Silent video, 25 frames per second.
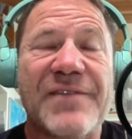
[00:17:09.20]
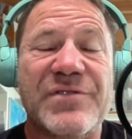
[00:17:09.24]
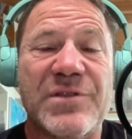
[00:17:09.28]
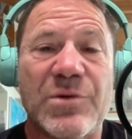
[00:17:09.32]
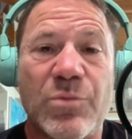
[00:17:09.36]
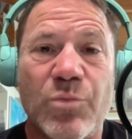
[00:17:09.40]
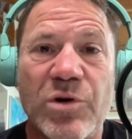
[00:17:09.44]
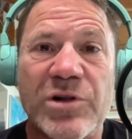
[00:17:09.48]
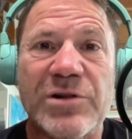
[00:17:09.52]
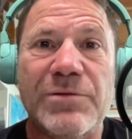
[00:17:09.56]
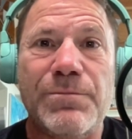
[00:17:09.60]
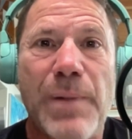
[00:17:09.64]
the
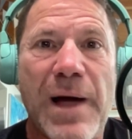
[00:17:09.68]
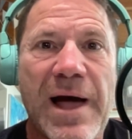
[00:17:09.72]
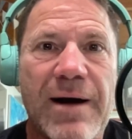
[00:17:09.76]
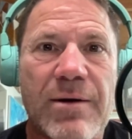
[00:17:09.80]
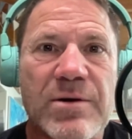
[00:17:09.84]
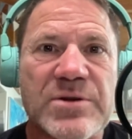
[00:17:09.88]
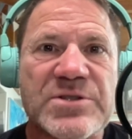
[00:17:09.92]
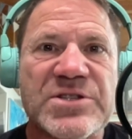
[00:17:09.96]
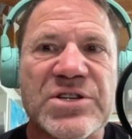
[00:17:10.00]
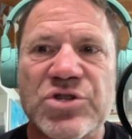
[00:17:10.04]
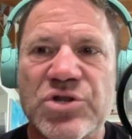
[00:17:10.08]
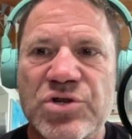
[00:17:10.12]

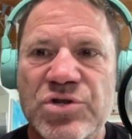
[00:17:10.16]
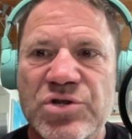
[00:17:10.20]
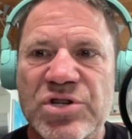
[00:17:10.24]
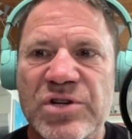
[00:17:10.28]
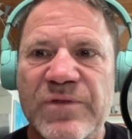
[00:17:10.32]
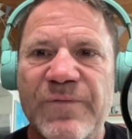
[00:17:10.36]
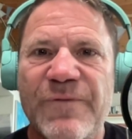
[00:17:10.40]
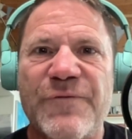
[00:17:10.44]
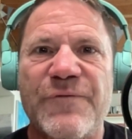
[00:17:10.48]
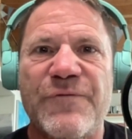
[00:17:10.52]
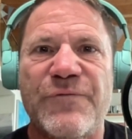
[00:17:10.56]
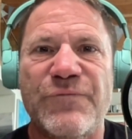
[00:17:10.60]
willpower to
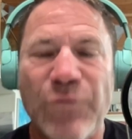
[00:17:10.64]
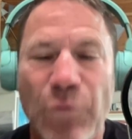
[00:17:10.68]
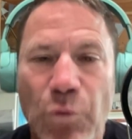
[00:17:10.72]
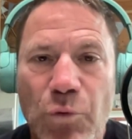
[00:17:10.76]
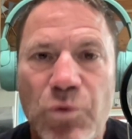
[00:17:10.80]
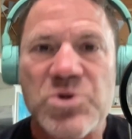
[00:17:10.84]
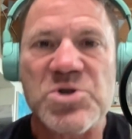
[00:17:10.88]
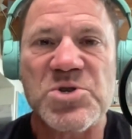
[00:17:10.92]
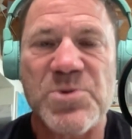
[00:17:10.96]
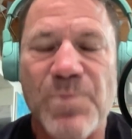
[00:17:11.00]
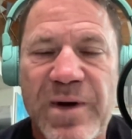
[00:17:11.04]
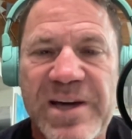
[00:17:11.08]

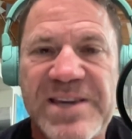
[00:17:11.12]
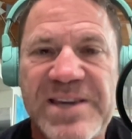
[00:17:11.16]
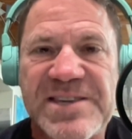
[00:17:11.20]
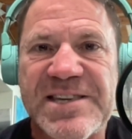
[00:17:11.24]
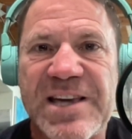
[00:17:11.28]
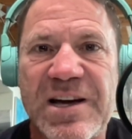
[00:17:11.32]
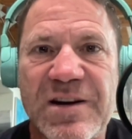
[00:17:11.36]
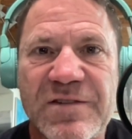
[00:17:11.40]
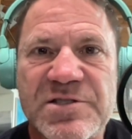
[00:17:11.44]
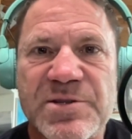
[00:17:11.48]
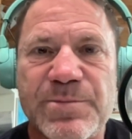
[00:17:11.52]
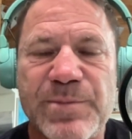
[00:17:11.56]
force
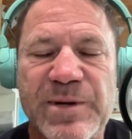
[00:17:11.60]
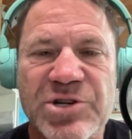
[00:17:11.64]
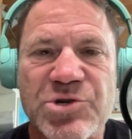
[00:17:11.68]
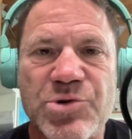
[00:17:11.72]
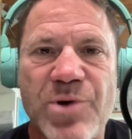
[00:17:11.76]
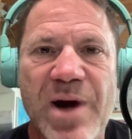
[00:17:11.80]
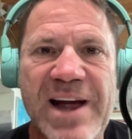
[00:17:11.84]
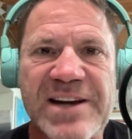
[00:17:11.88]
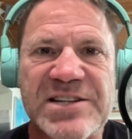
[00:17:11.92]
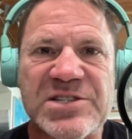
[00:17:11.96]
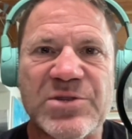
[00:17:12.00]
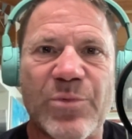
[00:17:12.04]
myself to be
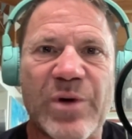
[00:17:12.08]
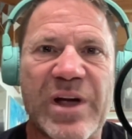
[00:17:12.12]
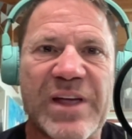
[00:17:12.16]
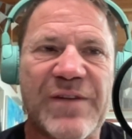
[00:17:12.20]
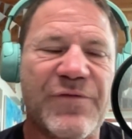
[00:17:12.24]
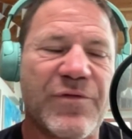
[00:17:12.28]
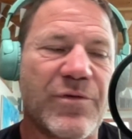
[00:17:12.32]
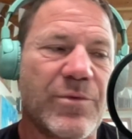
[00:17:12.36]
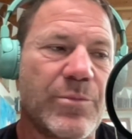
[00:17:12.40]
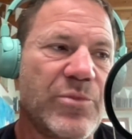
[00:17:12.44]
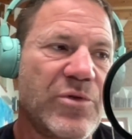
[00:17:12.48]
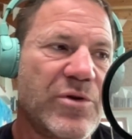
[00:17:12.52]
dragged away
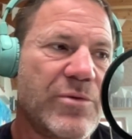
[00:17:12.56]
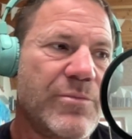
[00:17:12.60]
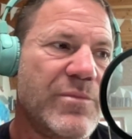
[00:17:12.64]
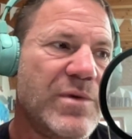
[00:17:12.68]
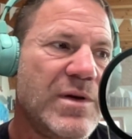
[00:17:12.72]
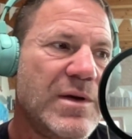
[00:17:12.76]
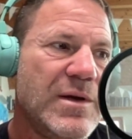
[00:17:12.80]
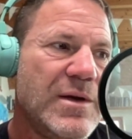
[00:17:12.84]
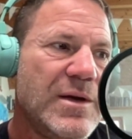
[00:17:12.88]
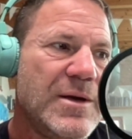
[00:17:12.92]
from them,